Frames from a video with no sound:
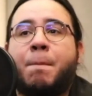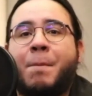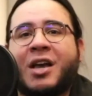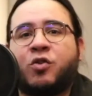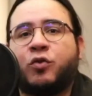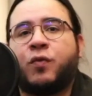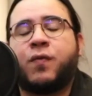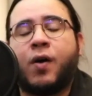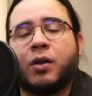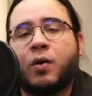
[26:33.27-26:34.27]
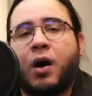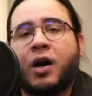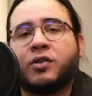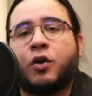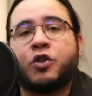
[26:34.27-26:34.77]
Make sure to follow
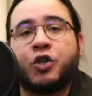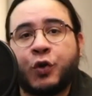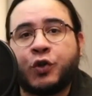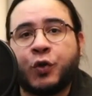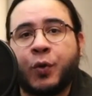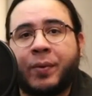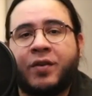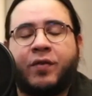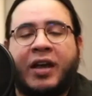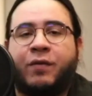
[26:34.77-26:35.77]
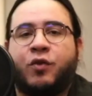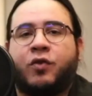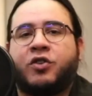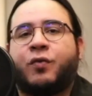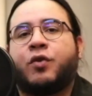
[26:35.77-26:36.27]
us on YouTube. If you
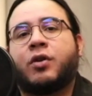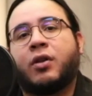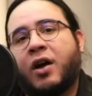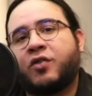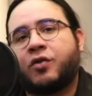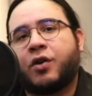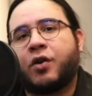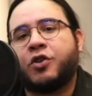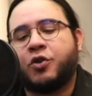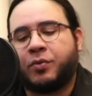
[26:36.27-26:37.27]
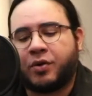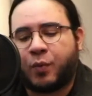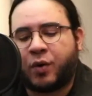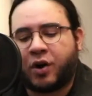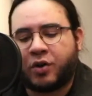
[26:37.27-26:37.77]
search for Closter on YouTube,
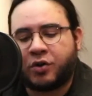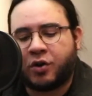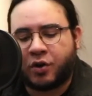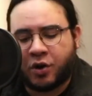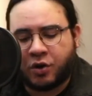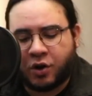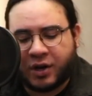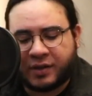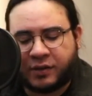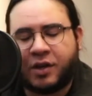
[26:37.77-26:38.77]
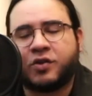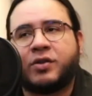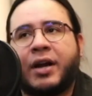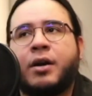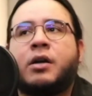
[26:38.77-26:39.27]
you're gonna see us
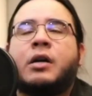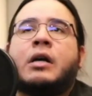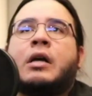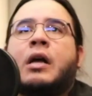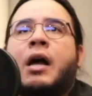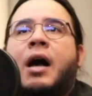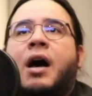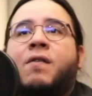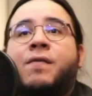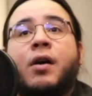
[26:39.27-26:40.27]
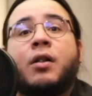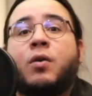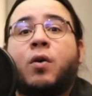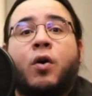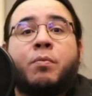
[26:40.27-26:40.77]
there.
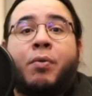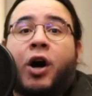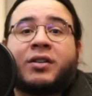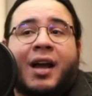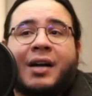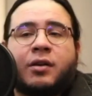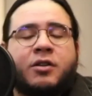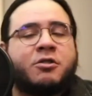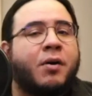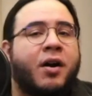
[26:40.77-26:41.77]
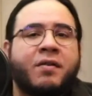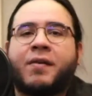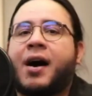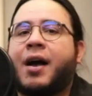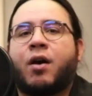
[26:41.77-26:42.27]
Follow our podcast on
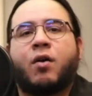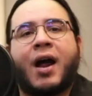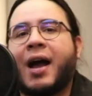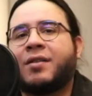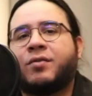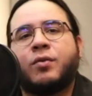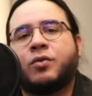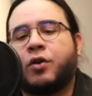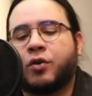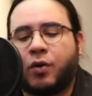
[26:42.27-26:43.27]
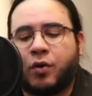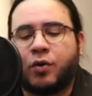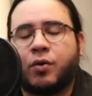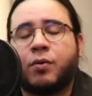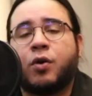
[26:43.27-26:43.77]
Spotify or iTunes
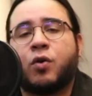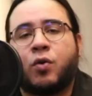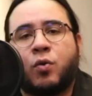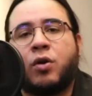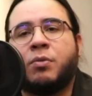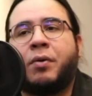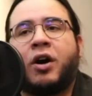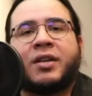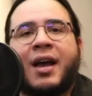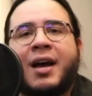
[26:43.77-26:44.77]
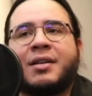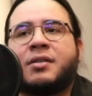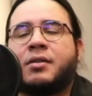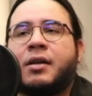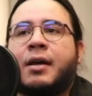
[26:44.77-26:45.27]
or Google
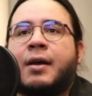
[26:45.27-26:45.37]
Podcast.